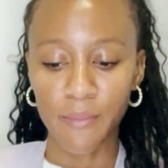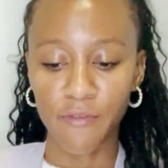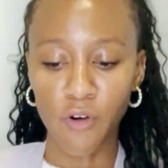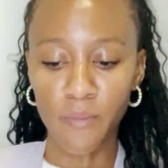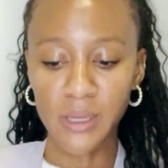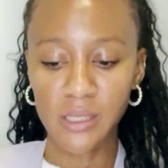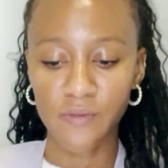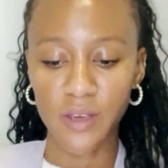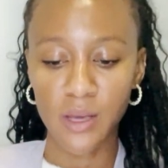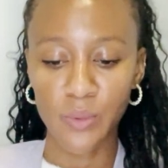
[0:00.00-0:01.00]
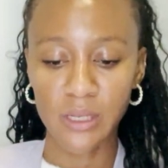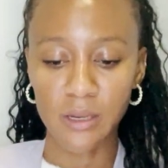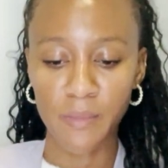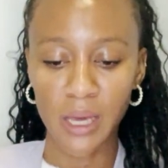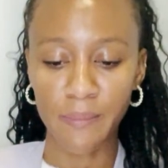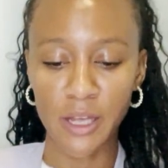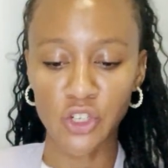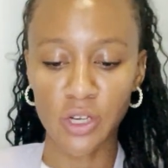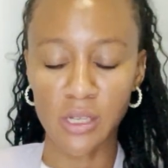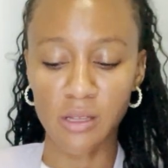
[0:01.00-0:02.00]
Performance fee, we did make
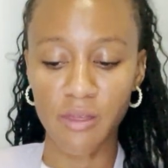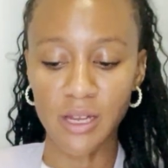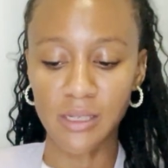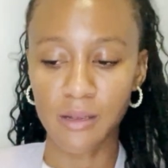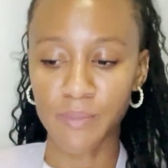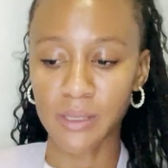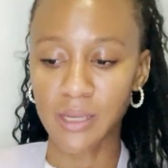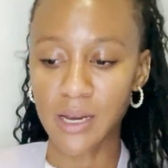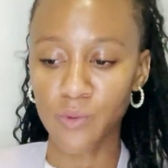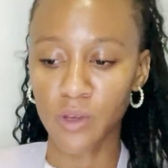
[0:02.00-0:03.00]
mention, is 30%.